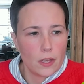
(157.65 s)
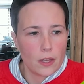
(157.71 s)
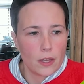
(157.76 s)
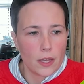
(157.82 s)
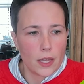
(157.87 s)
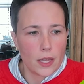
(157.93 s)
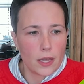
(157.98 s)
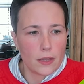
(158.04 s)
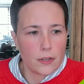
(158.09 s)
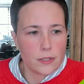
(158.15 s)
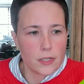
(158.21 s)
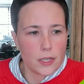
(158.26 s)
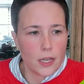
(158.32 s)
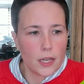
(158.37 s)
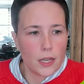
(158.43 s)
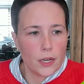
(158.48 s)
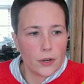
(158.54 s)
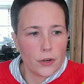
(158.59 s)
And
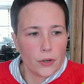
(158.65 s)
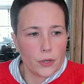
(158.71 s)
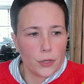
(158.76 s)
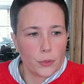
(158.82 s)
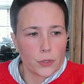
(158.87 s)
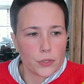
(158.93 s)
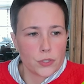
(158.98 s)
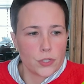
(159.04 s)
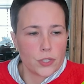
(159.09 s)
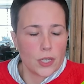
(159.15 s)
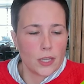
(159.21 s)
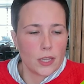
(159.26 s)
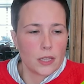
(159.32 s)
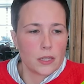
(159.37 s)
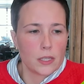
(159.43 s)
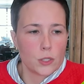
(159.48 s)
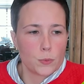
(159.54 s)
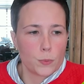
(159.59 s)
here you can see that
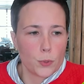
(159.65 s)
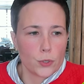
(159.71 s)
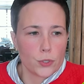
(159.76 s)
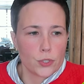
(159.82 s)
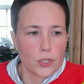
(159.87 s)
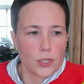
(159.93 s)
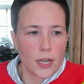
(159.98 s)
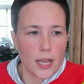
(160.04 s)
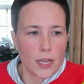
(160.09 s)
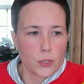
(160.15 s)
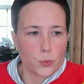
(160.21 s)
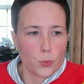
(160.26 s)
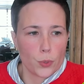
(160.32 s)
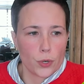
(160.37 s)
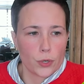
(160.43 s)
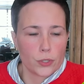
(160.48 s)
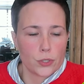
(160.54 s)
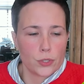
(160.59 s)
this person has
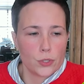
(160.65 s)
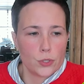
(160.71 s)
worked